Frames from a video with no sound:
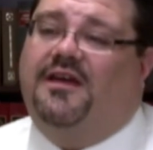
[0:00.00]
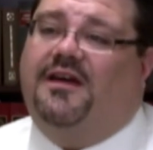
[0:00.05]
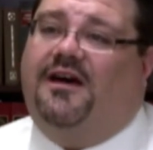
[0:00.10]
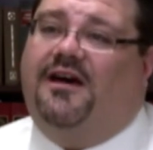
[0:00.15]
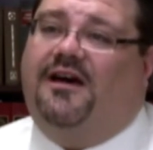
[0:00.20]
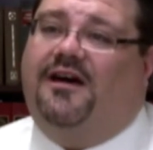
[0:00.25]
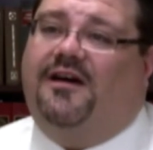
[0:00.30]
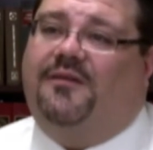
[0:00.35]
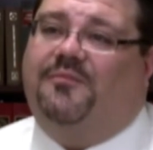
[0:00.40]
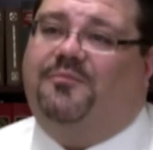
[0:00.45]

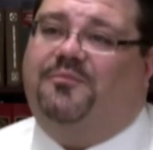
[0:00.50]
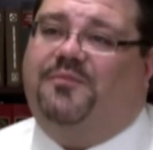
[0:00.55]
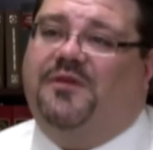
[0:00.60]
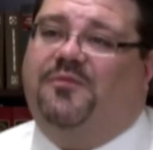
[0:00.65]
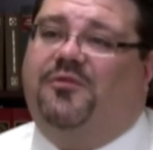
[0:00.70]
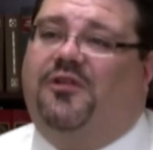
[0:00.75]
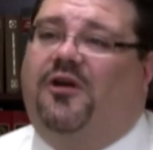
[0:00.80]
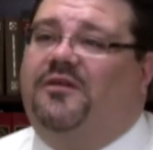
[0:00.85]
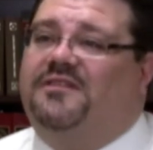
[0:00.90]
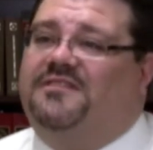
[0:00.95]
Um,
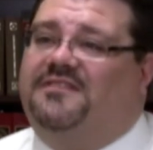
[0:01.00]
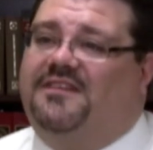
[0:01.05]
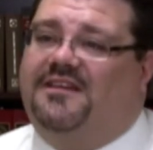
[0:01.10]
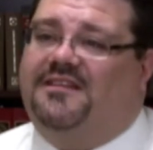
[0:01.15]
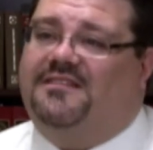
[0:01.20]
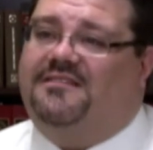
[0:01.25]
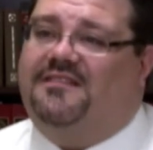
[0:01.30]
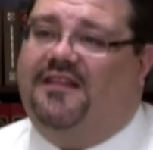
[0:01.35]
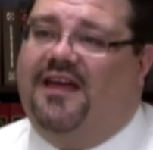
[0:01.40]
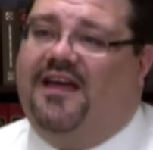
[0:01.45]
people always think
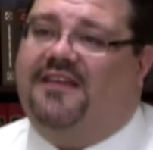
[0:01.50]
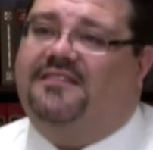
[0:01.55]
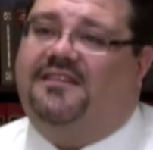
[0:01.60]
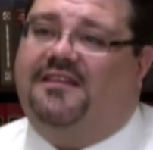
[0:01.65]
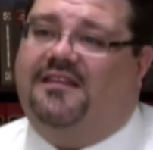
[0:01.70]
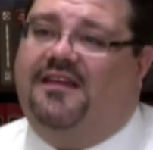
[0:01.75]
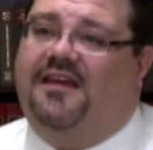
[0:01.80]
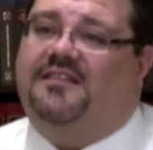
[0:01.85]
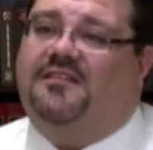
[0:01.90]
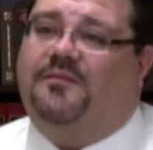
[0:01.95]
it's the last
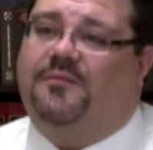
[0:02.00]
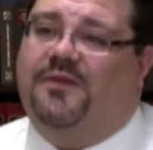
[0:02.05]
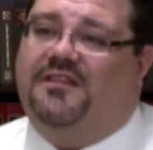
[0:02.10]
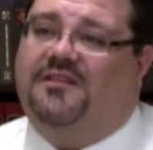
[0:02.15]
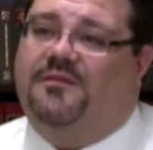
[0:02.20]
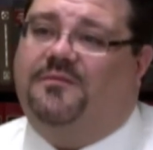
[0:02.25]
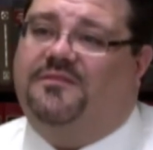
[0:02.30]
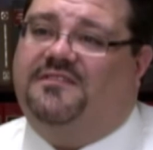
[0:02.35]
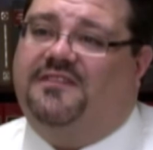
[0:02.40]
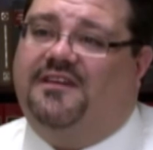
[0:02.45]
thing they ate that made
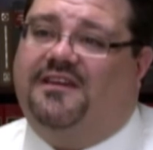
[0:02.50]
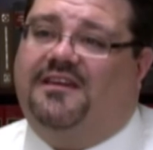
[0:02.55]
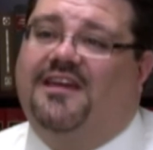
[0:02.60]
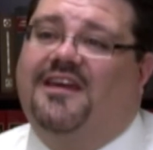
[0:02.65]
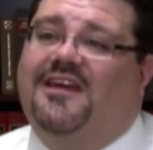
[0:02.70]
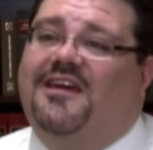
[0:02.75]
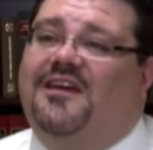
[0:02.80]
them sick.